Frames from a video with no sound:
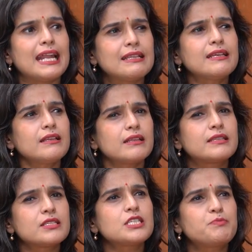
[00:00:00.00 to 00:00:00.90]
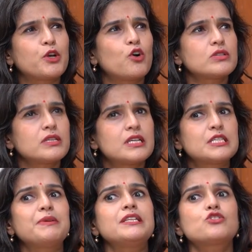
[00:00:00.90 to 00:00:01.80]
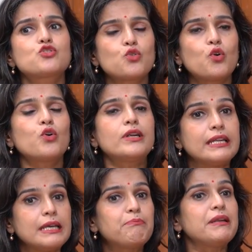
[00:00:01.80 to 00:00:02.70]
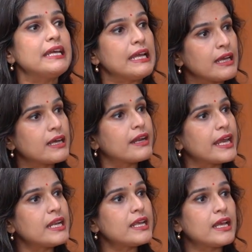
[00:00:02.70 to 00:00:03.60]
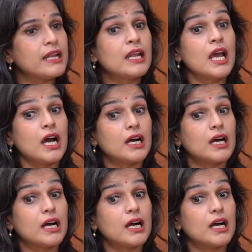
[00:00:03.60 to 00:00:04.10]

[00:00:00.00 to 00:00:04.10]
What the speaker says: And I think this is because it has been so deeply ingrained in